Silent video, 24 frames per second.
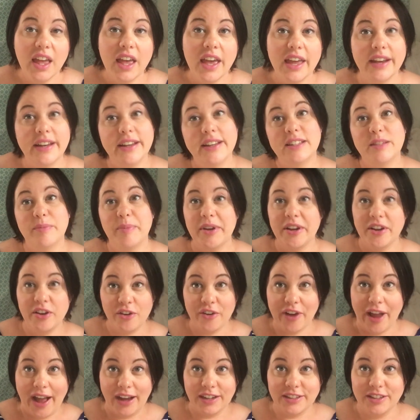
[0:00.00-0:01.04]
And it is a bit
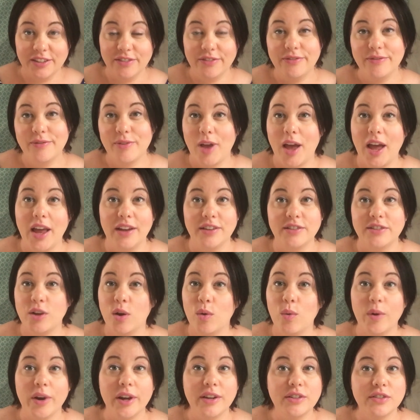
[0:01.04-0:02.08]
interactive, and
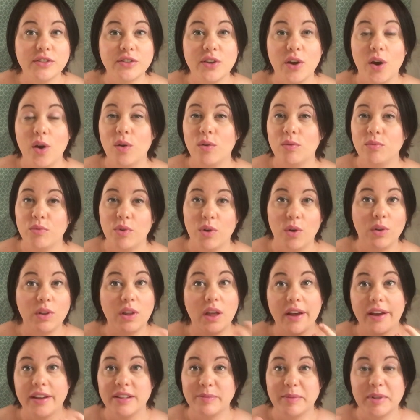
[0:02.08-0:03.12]
don't worry, just go go
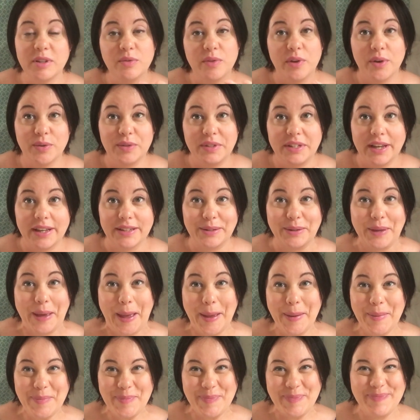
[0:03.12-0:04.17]
along as Miss Rose does,
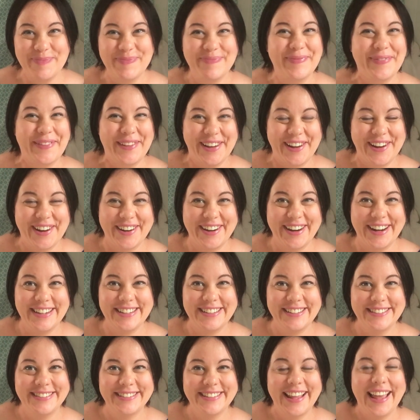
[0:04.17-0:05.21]
okay? All right.
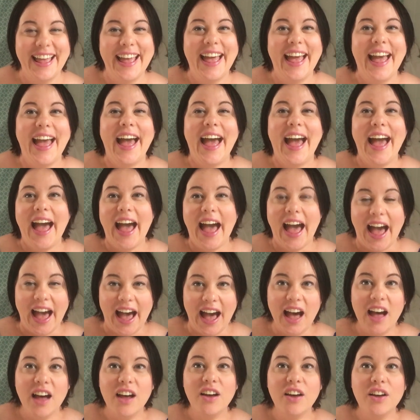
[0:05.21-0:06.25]

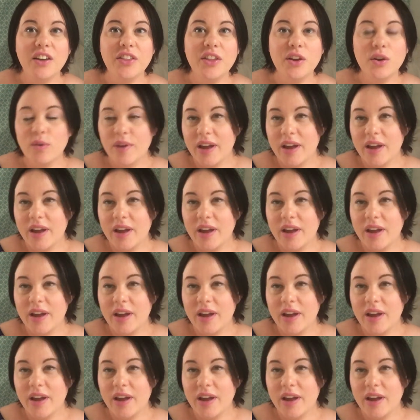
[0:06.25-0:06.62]
How the